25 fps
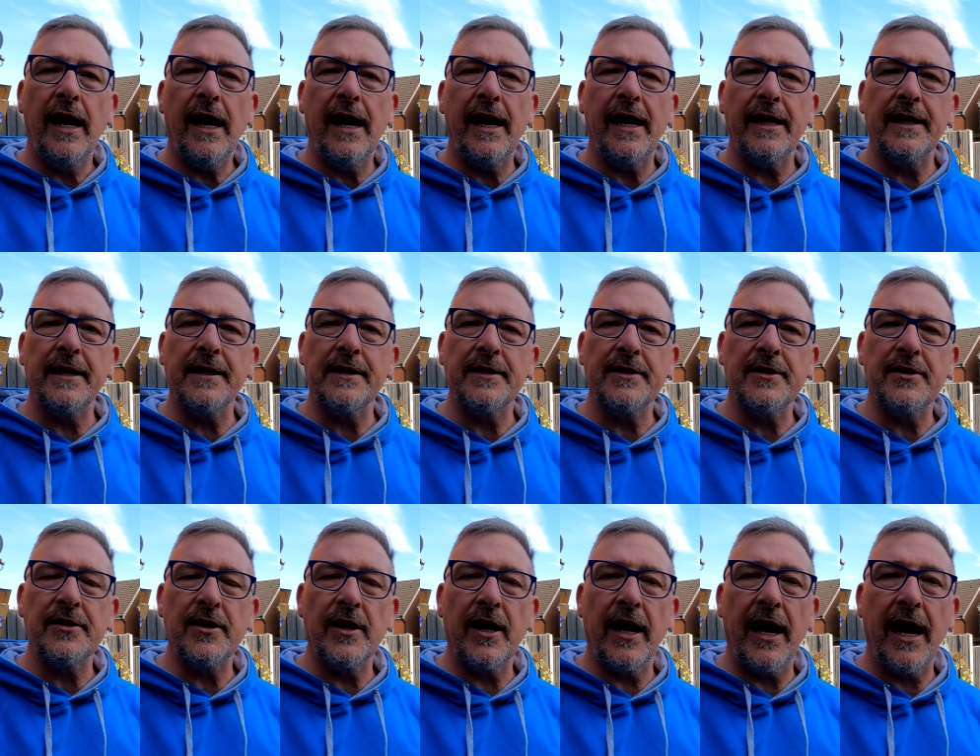
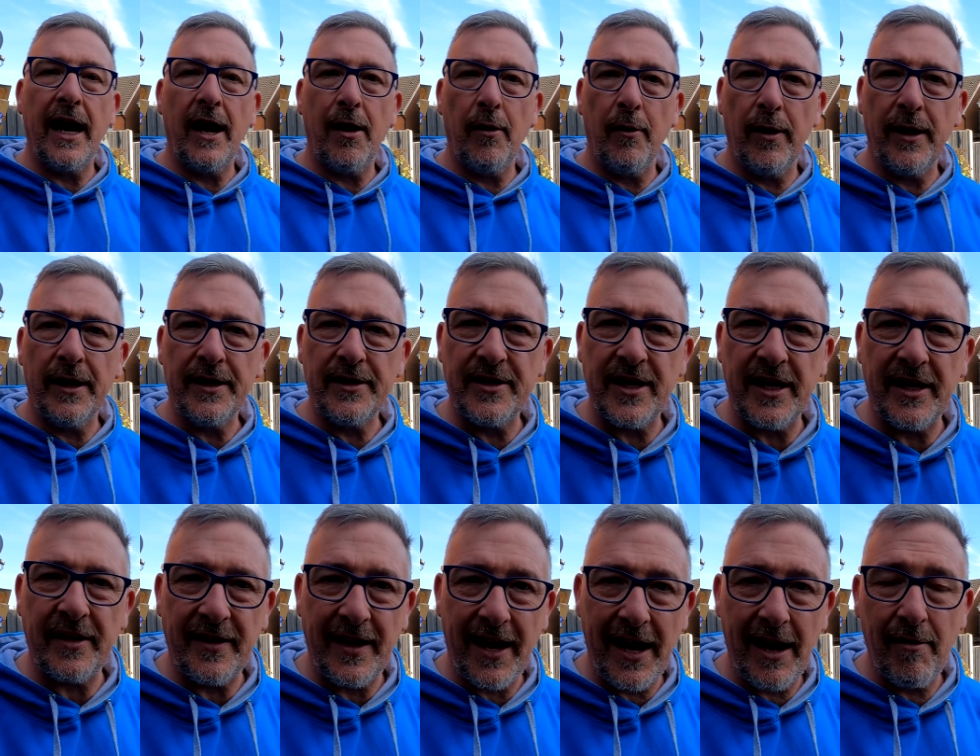and how I
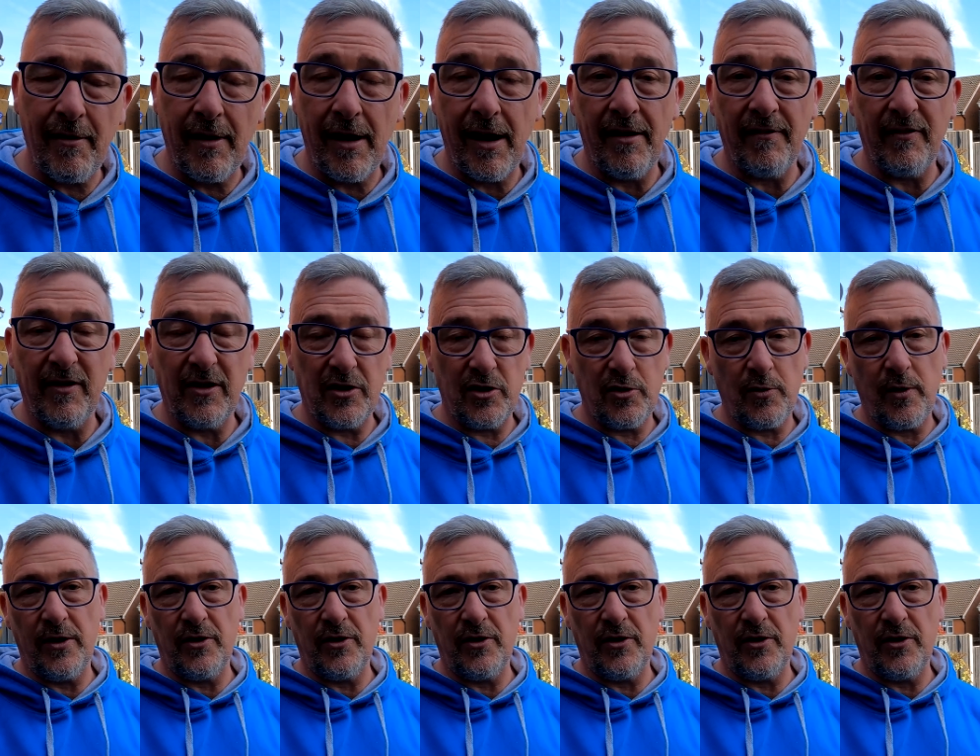take the air out of it.